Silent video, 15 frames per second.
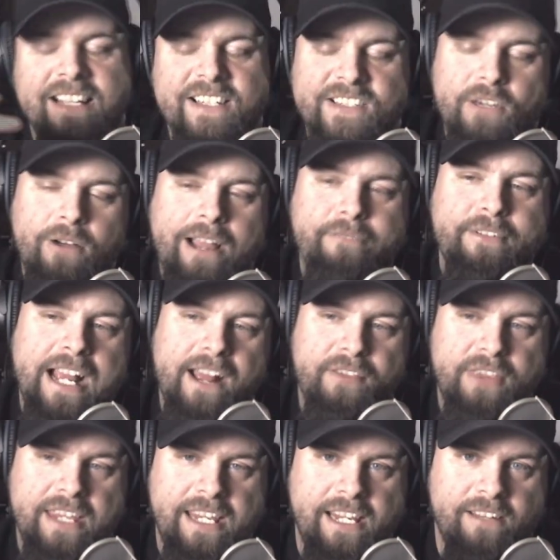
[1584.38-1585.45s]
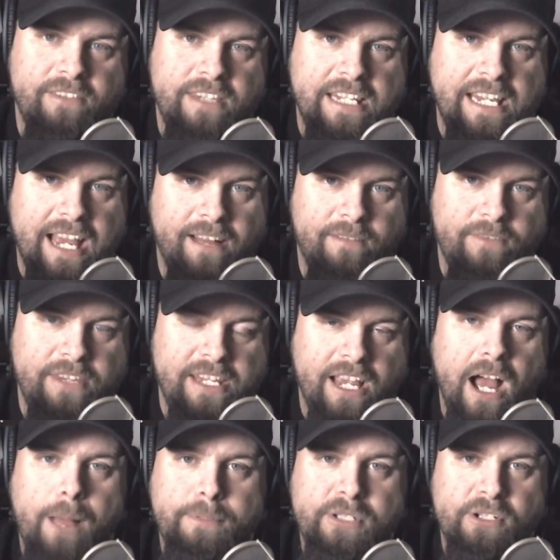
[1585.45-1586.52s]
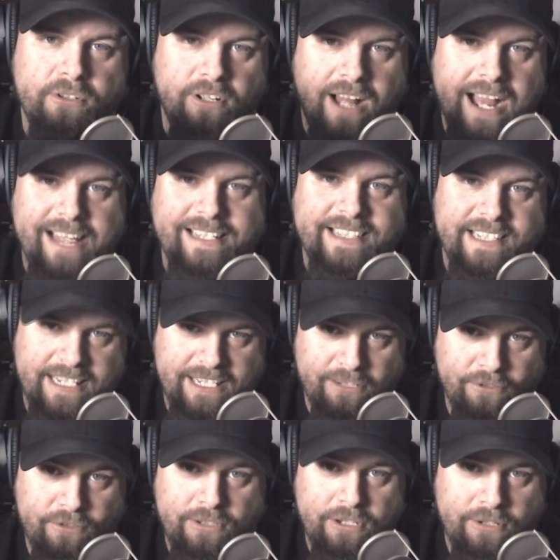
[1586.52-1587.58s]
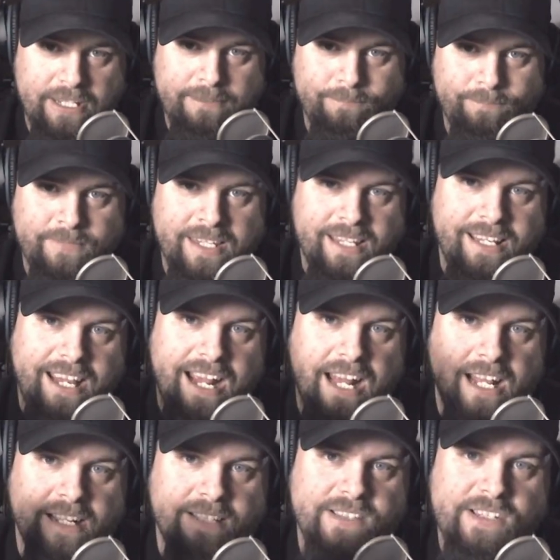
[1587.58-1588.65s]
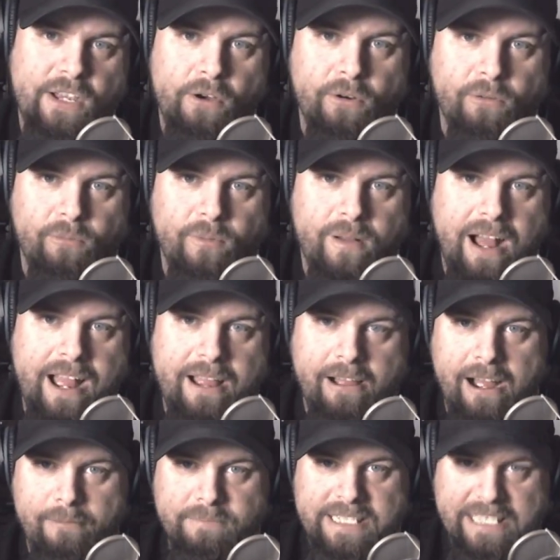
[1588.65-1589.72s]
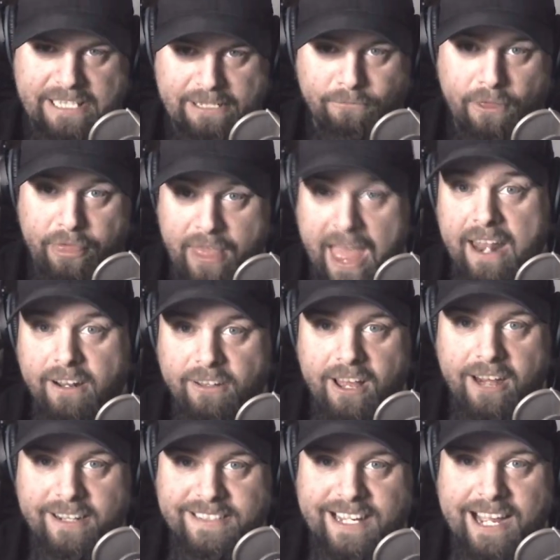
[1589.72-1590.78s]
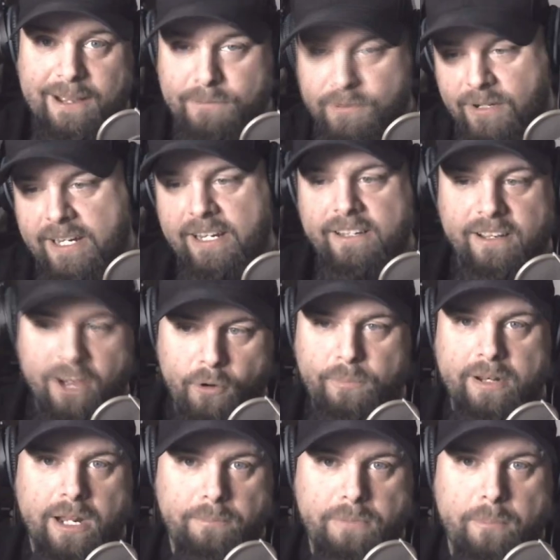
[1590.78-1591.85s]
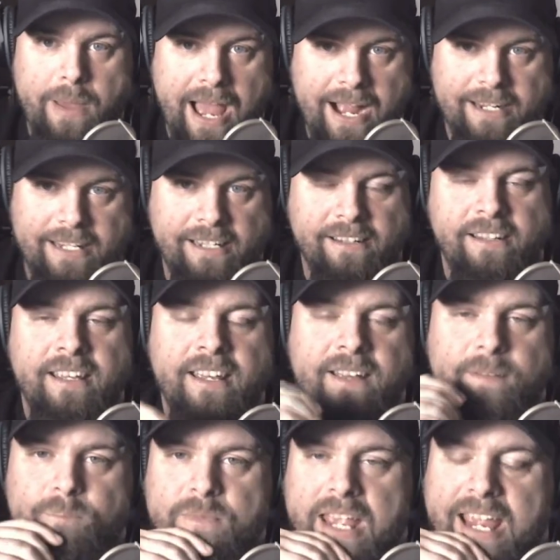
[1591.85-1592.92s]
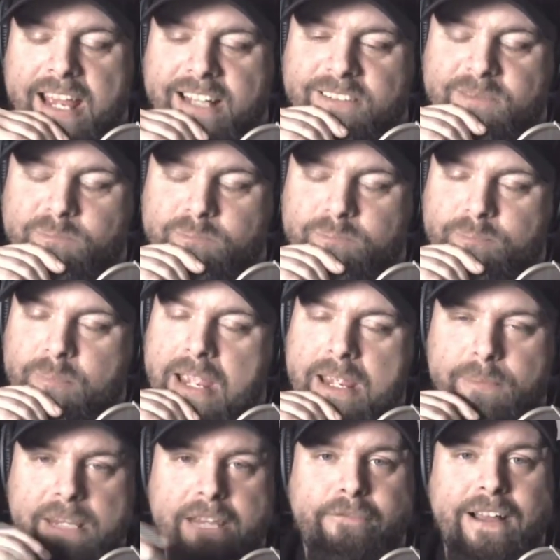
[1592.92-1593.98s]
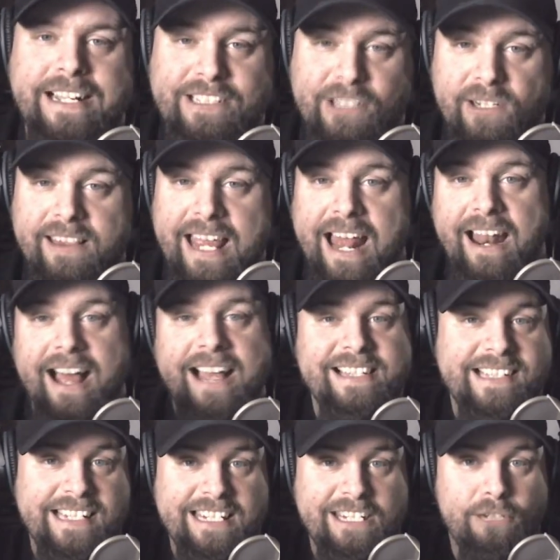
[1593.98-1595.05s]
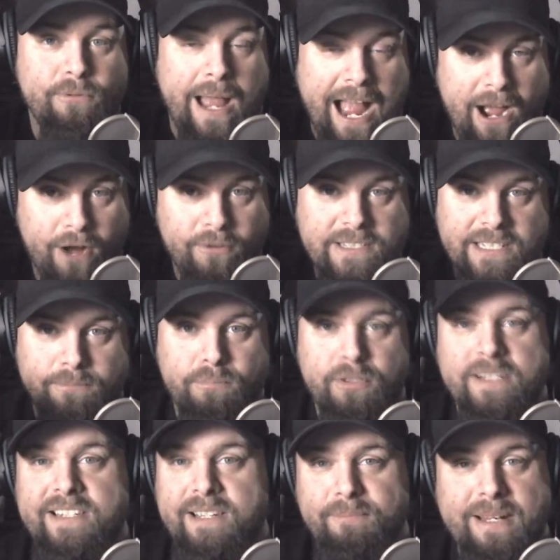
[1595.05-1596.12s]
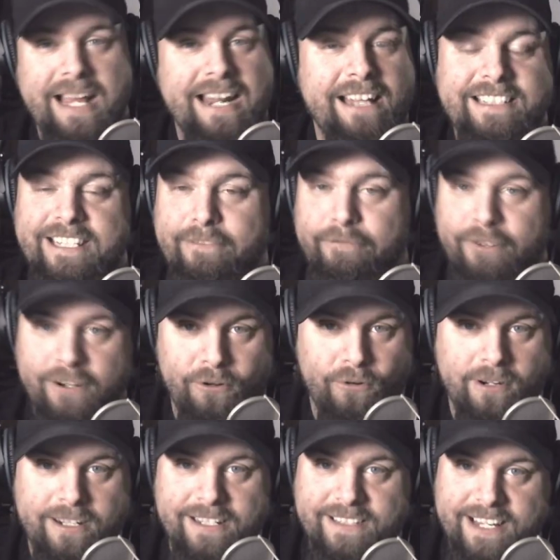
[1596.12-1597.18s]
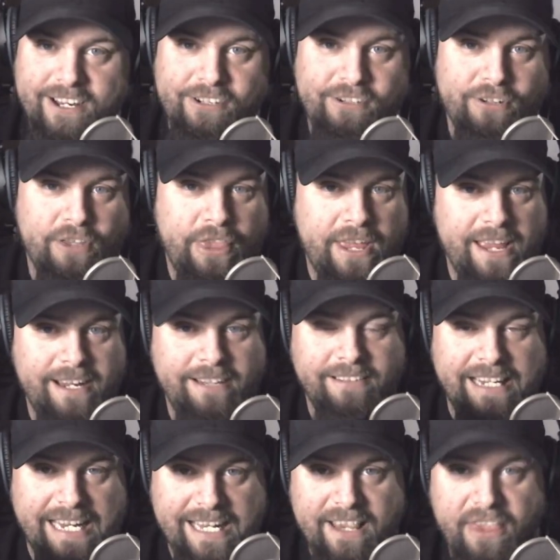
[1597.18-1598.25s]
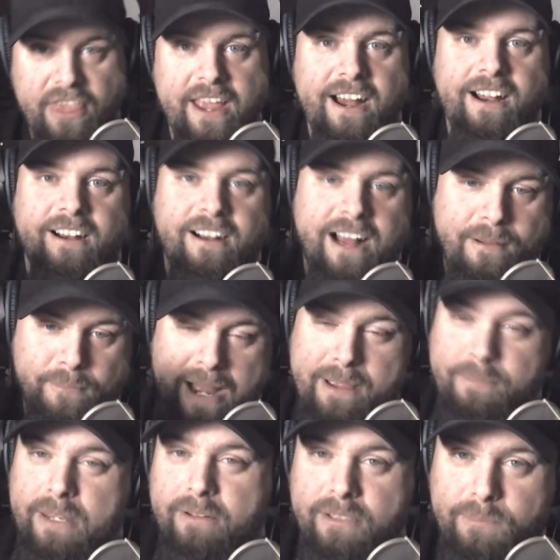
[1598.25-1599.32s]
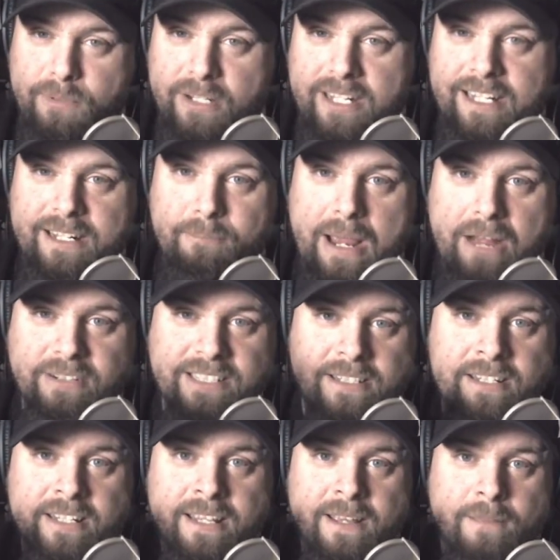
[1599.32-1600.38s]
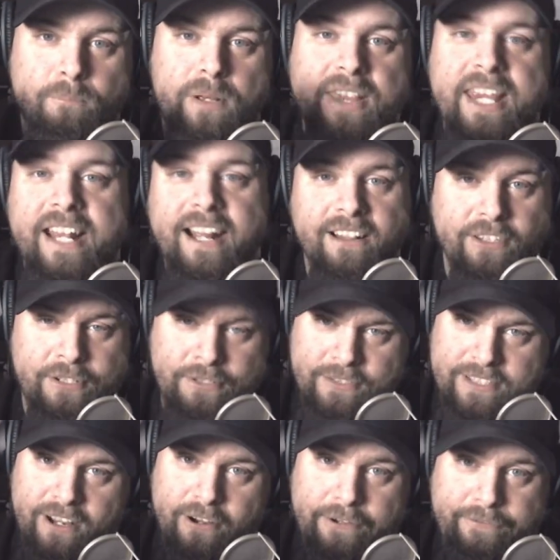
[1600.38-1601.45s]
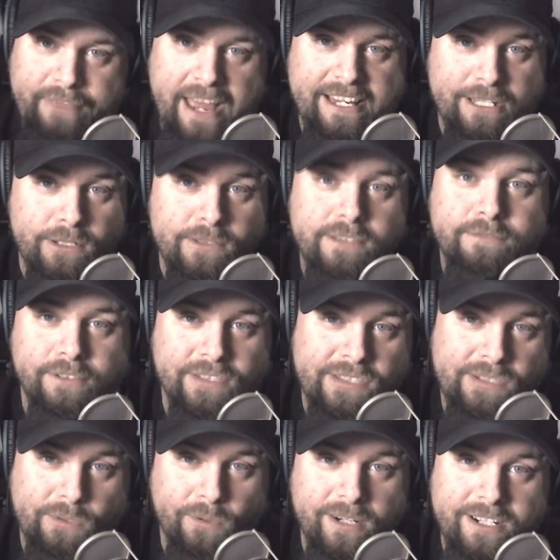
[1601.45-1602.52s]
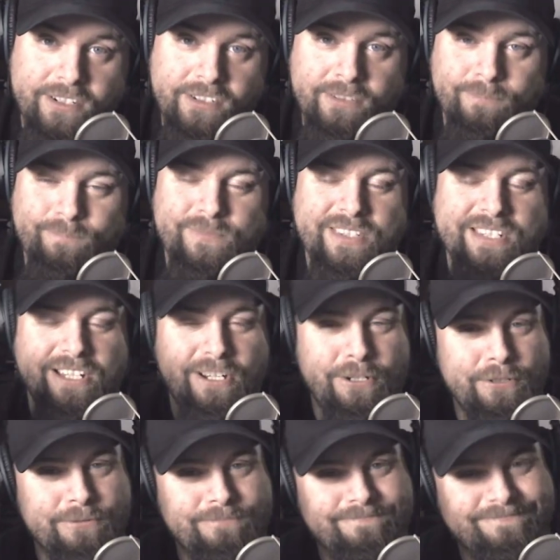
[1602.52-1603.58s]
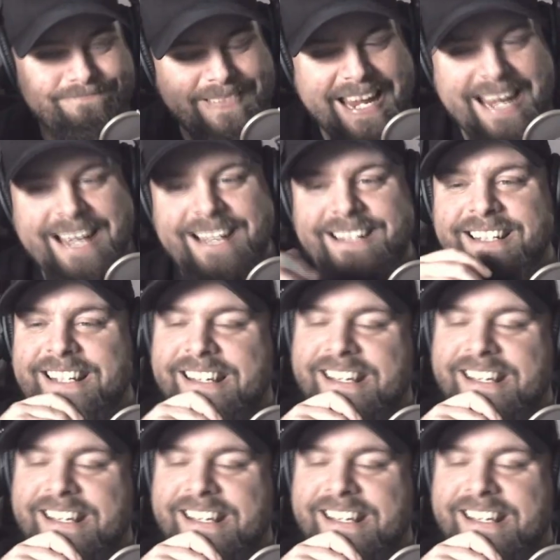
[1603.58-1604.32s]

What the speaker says: So I've got the optional ICU unit. And so I'm dealing with that a lot of times, where you open up the back and maybe if I took that ICU out and put some kind of different organizational thing in there, I might be able to put it in mounted, but then I lose all of that useful storage. So man,